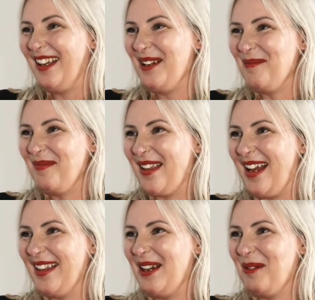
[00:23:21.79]
Um,
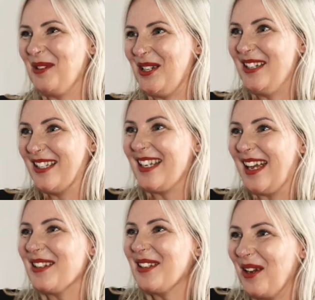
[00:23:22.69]
had that opportunity to
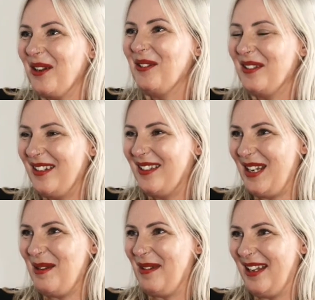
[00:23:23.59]
get so
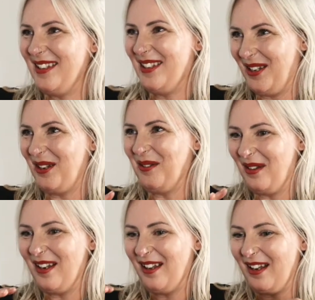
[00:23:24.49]
deep
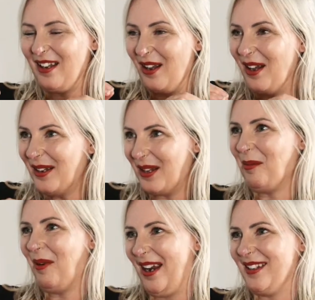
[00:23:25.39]
into uh, learning
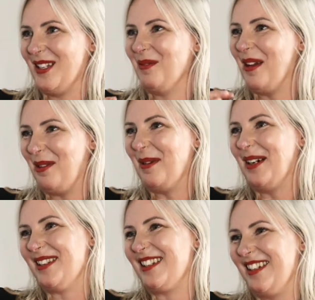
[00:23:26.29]
the practice with
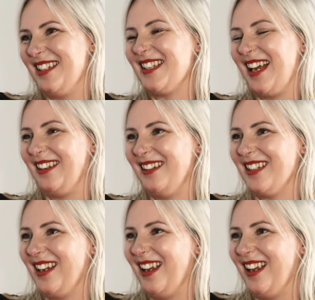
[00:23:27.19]
masters yes, and